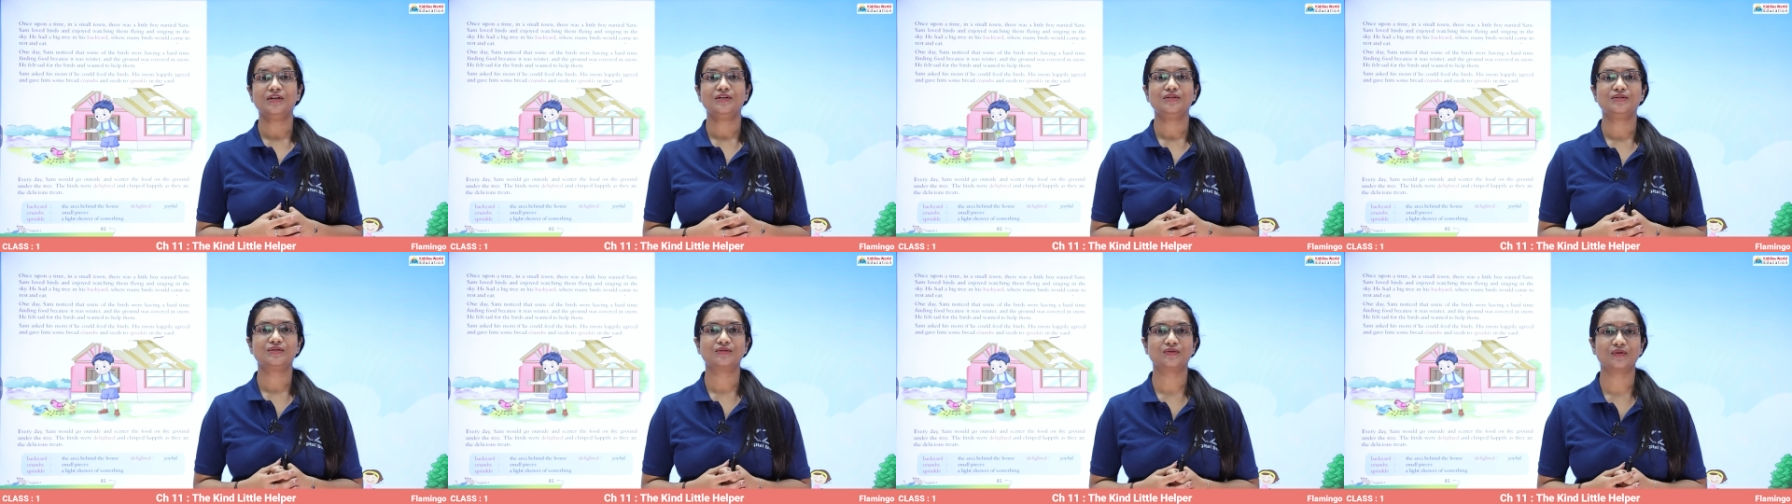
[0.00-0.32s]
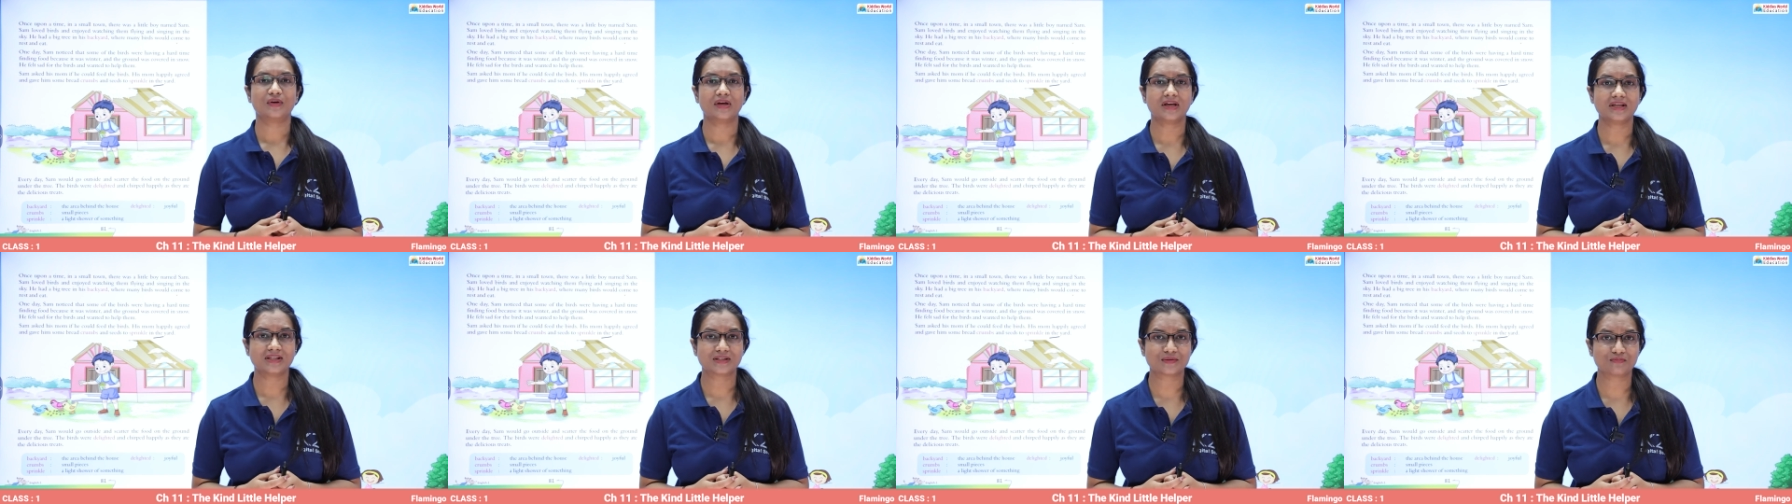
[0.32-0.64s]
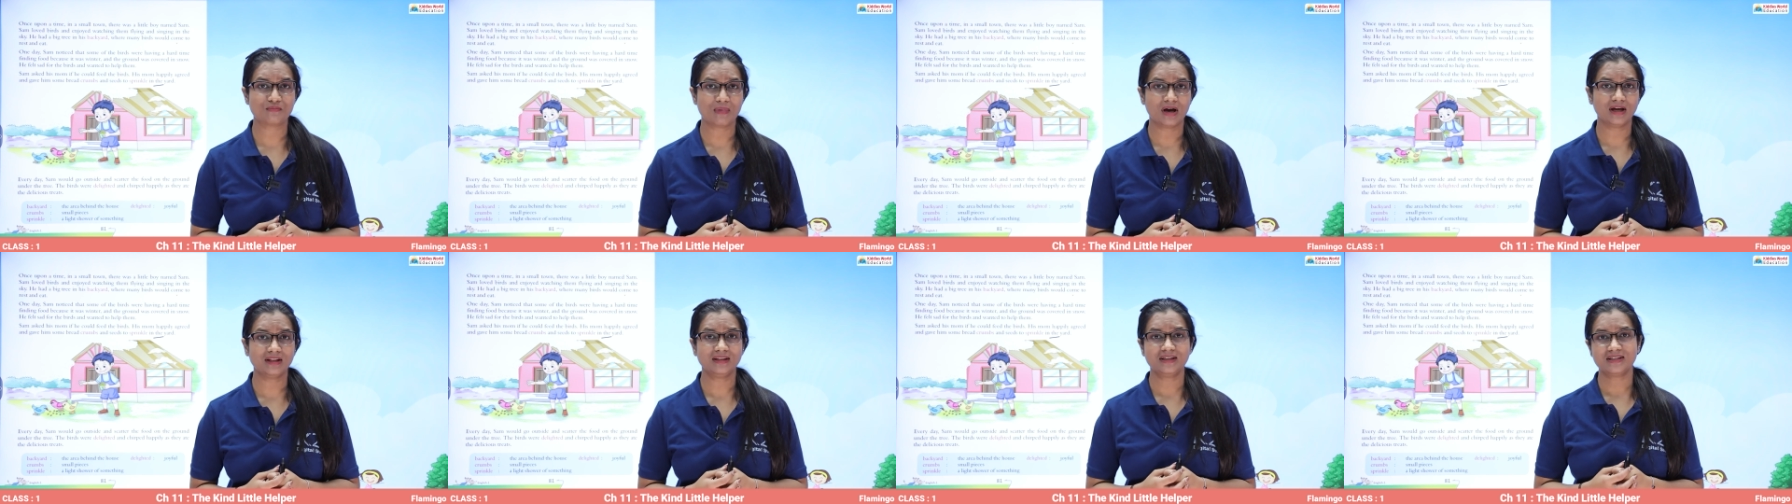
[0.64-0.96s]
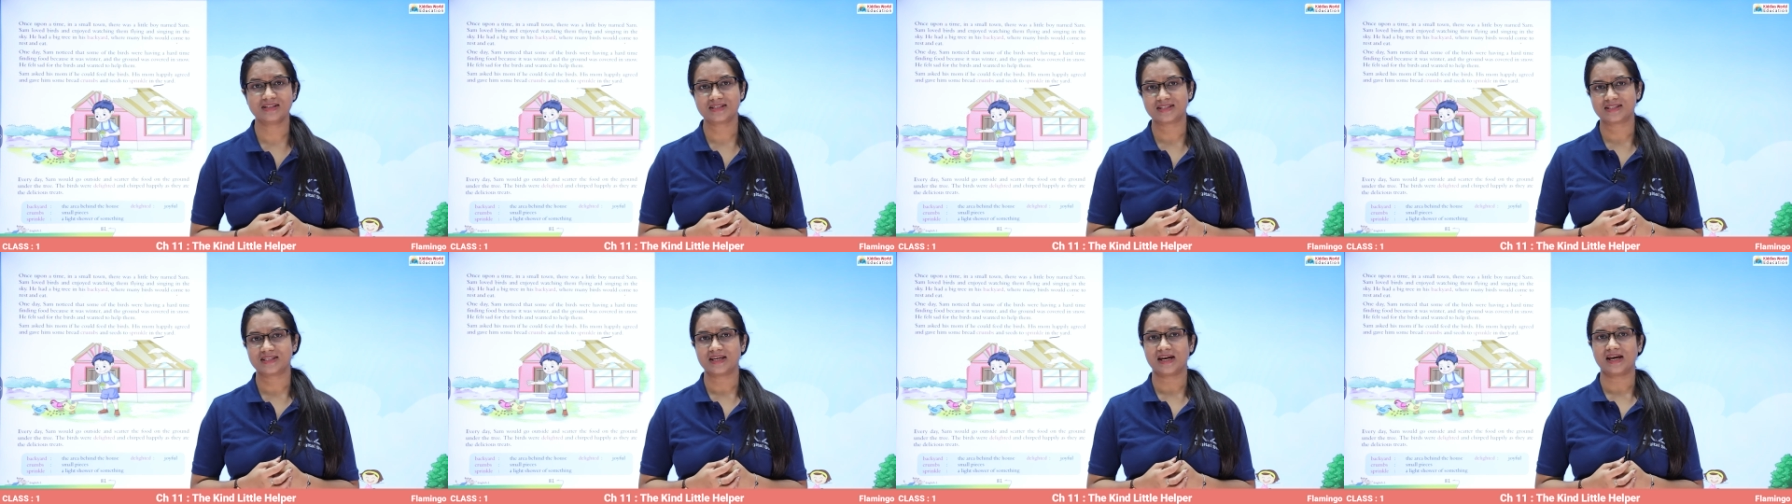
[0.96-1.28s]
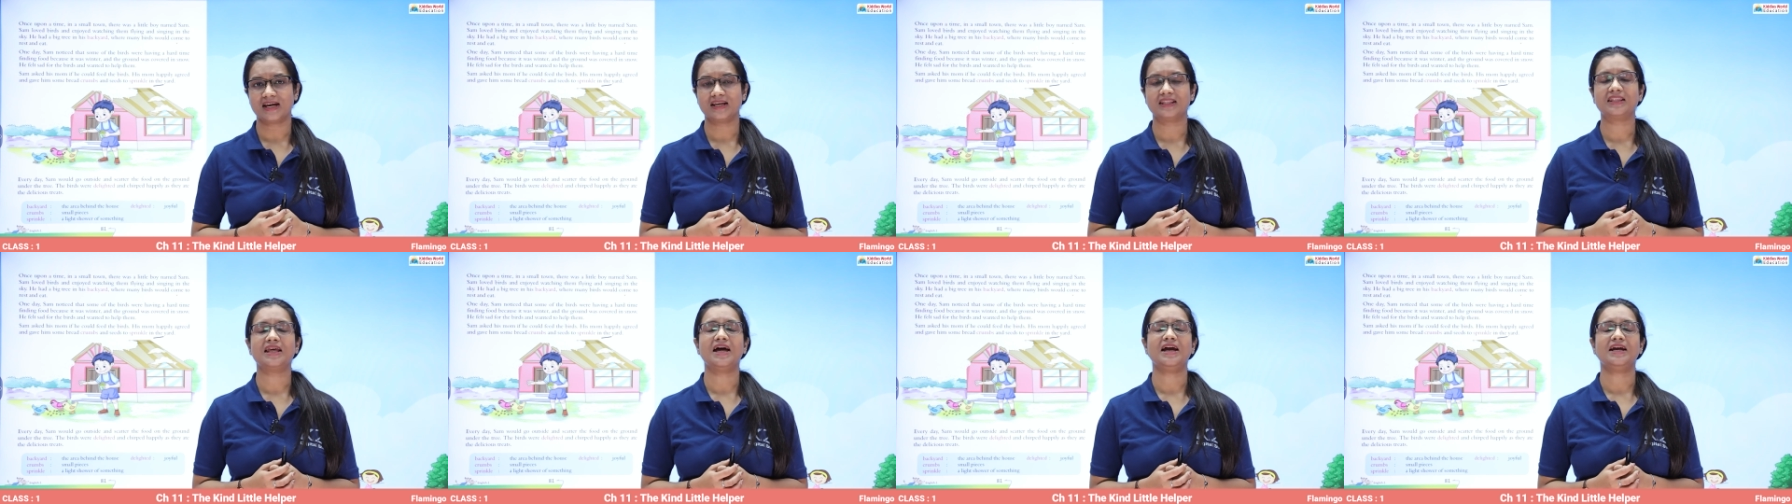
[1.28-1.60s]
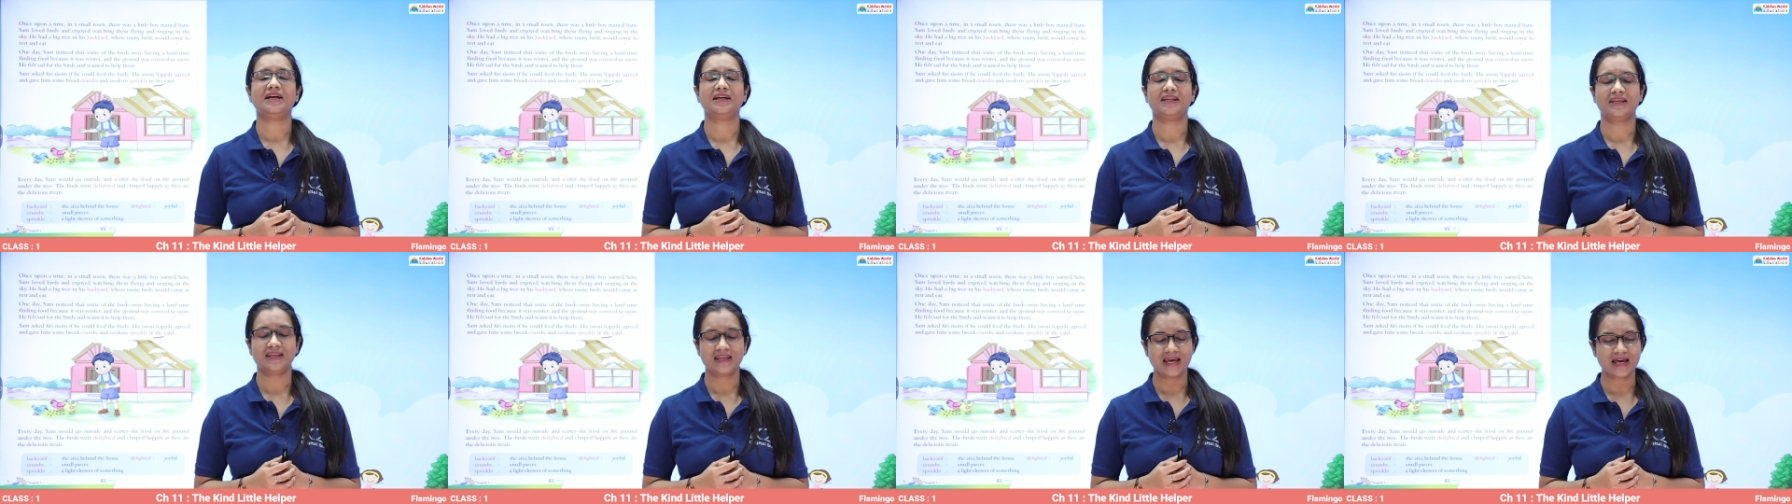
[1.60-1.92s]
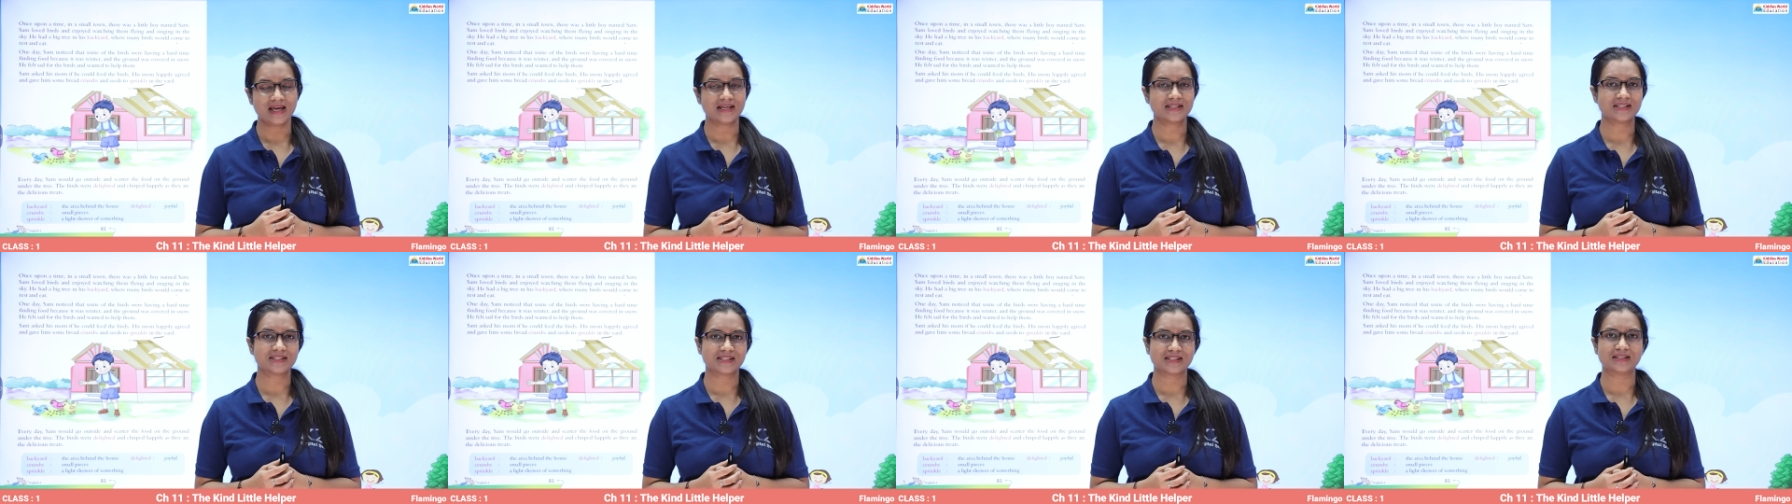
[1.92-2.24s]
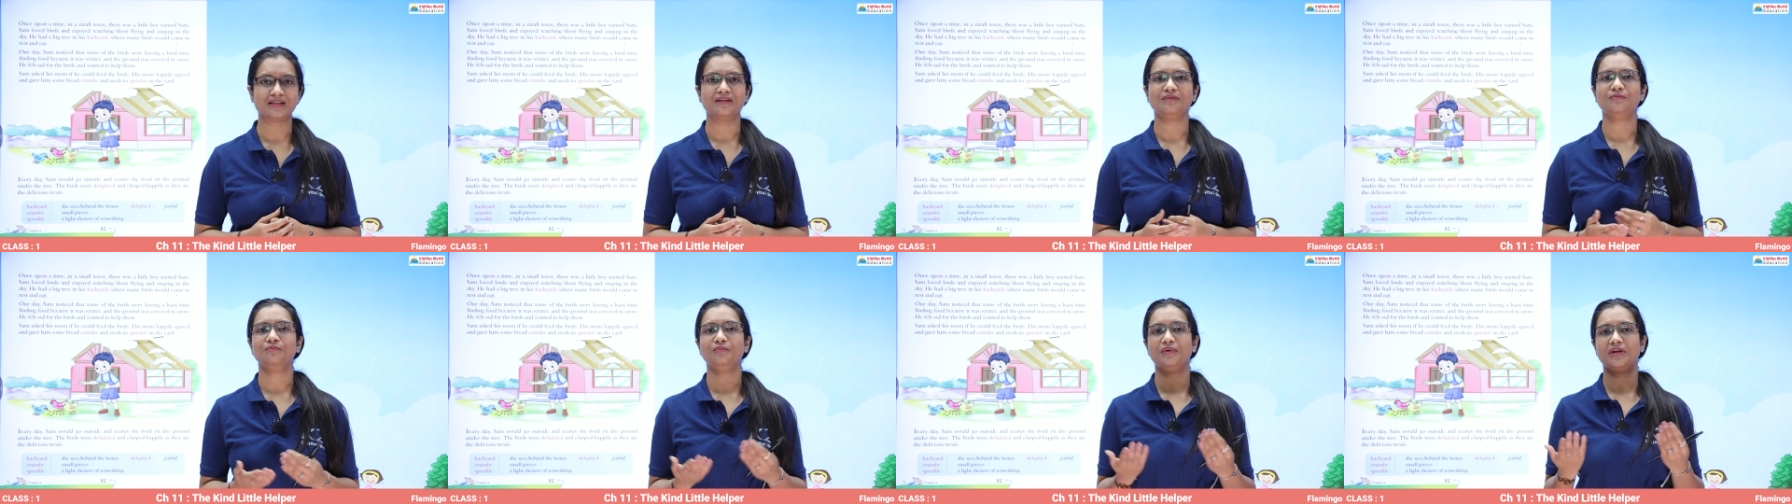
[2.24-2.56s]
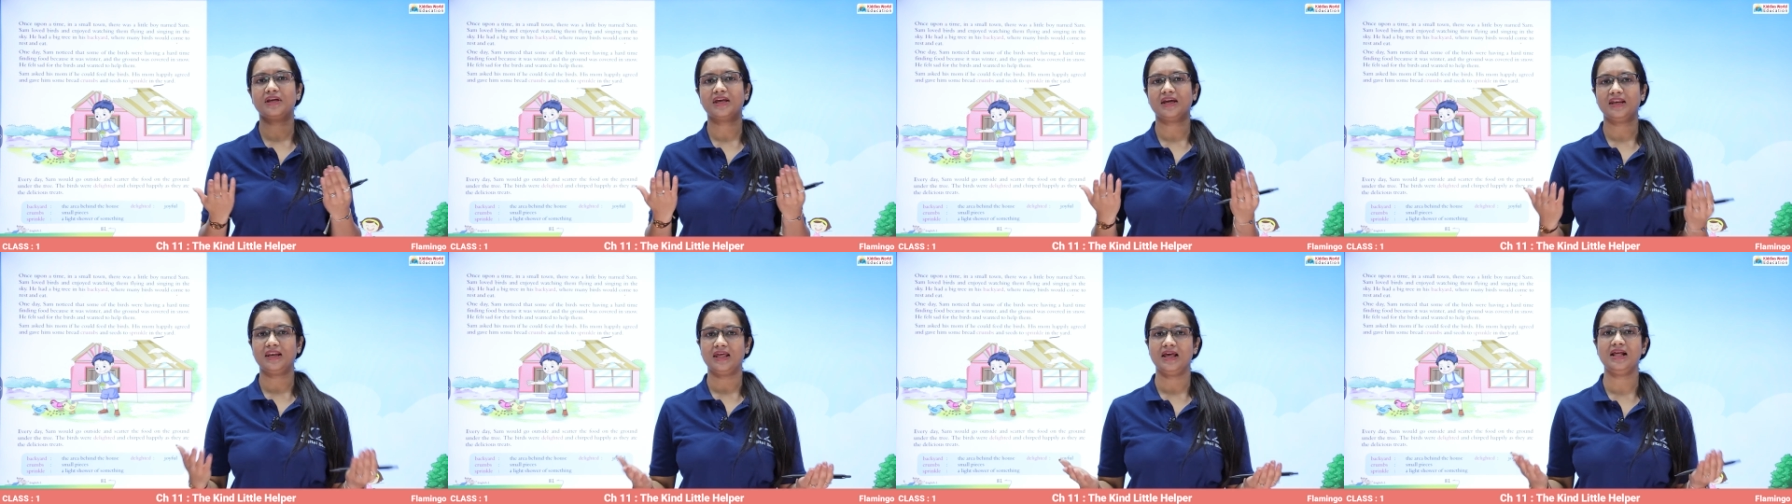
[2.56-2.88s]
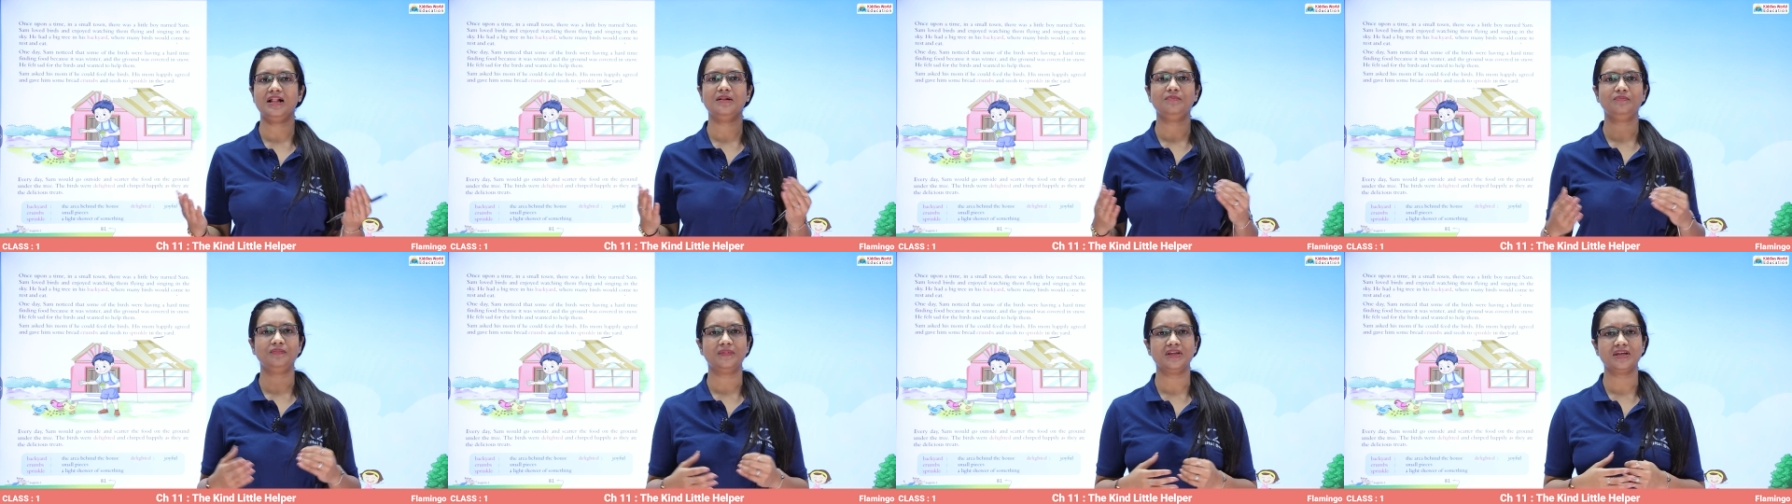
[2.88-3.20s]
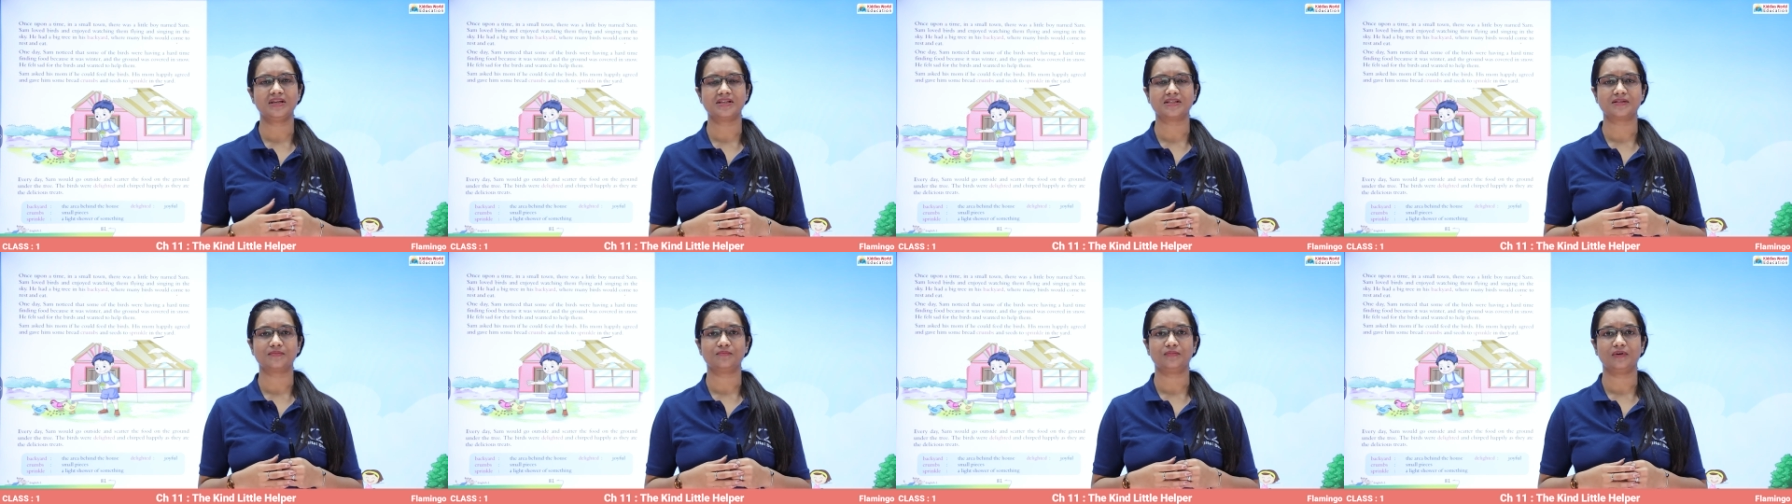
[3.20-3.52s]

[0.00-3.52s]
So his mother said that yes, we can help these